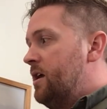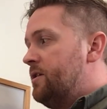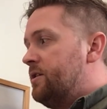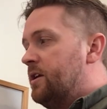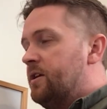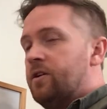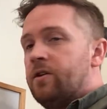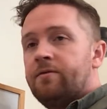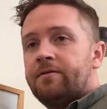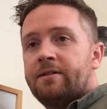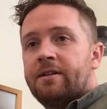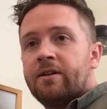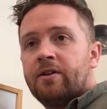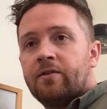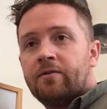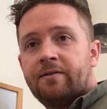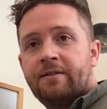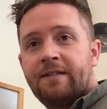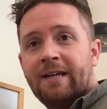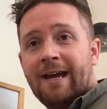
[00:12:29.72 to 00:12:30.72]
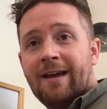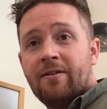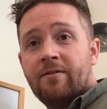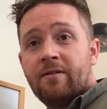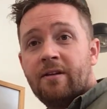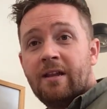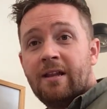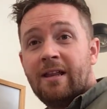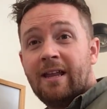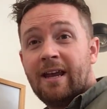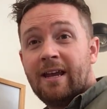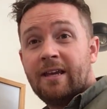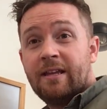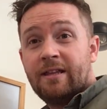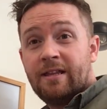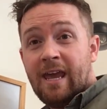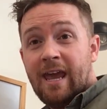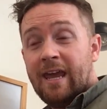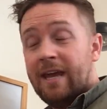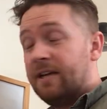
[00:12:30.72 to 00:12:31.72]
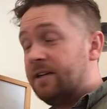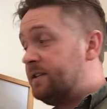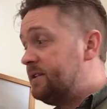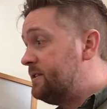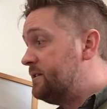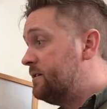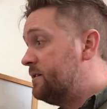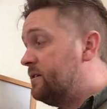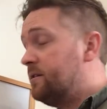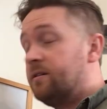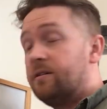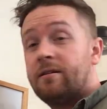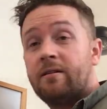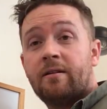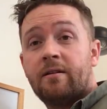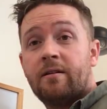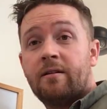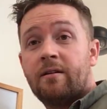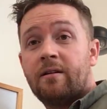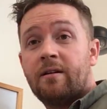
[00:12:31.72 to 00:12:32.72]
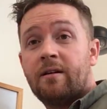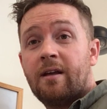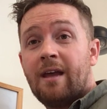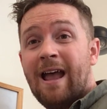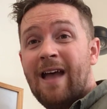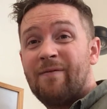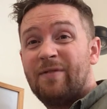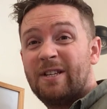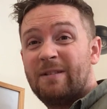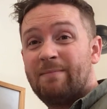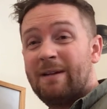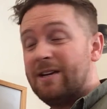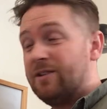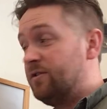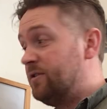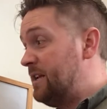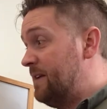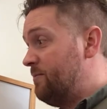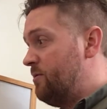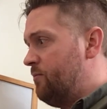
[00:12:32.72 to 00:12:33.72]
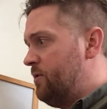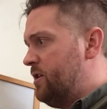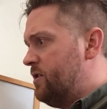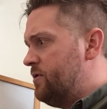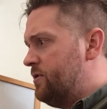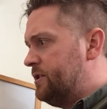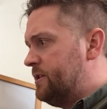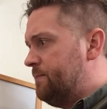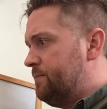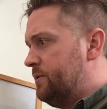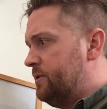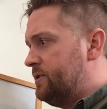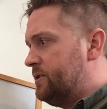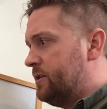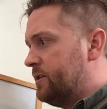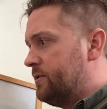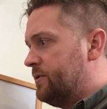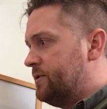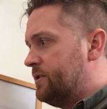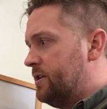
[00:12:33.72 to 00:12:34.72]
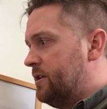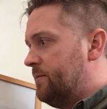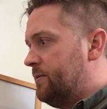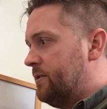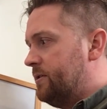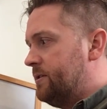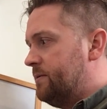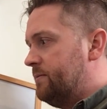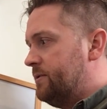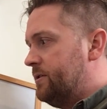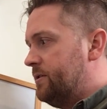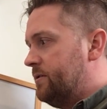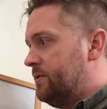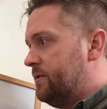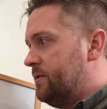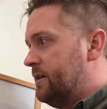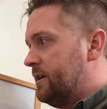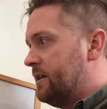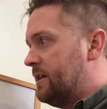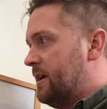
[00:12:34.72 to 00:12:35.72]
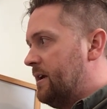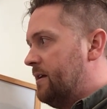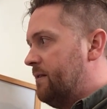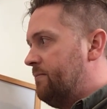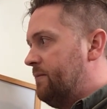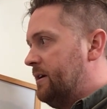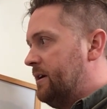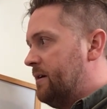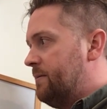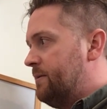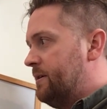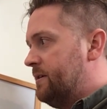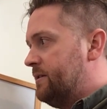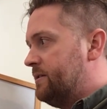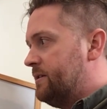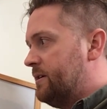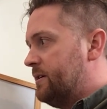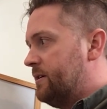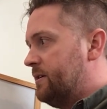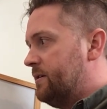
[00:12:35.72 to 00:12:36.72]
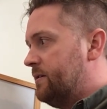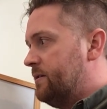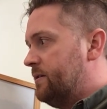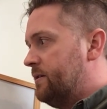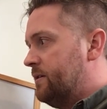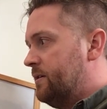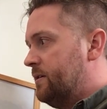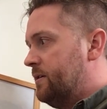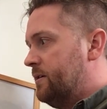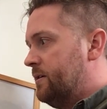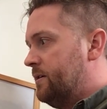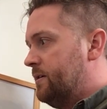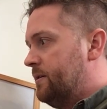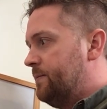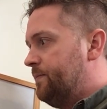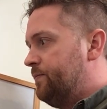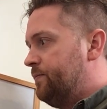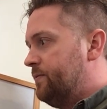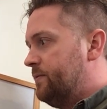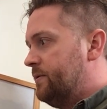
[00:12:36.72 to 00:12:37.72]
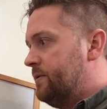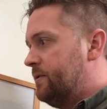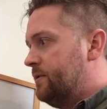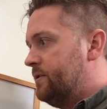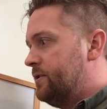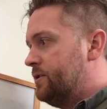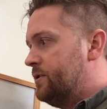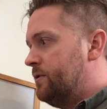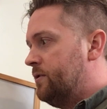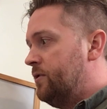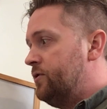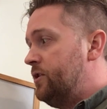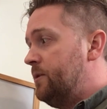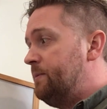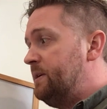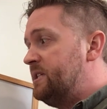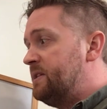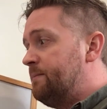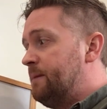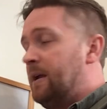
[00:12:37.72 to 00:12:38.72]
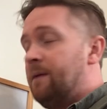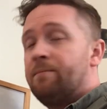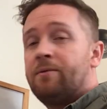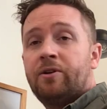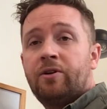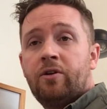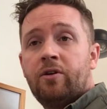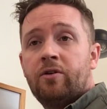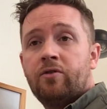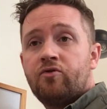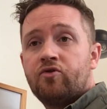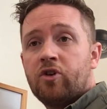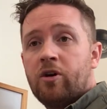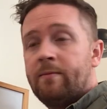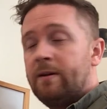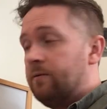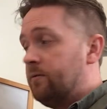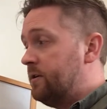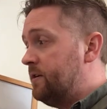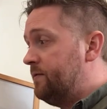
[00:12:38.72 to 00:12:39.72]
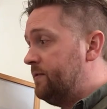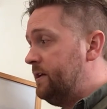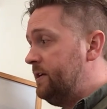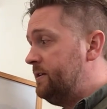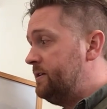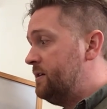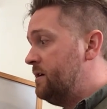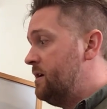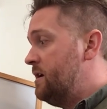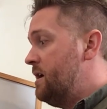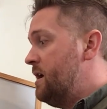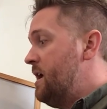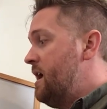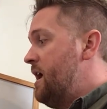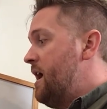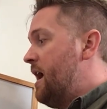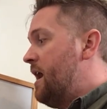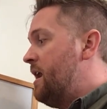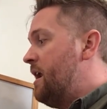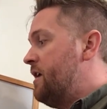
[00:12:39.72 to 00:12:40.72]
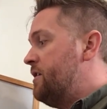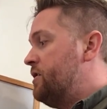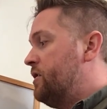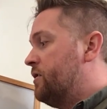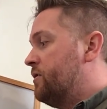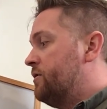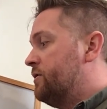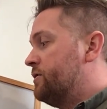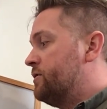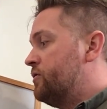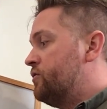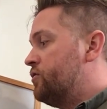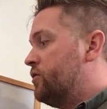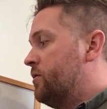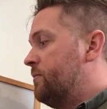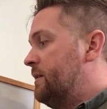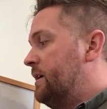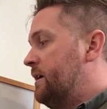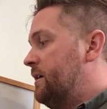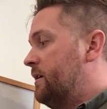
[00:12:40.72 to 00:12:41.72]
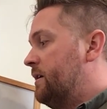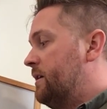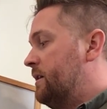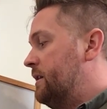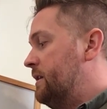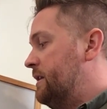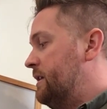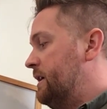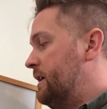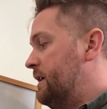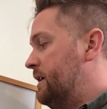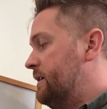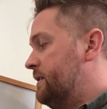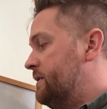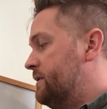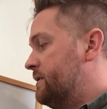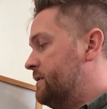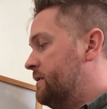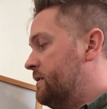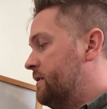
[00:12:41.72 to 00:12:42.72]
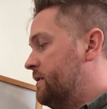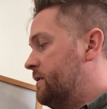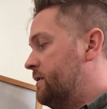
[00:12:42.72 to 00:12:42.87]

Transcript: The notes that go down like this have a special name, and we can also put circles on the bottom too, like that, and make it a bit darker. So on your piece of paper, you can draw me one of these, and then you can also draw me these.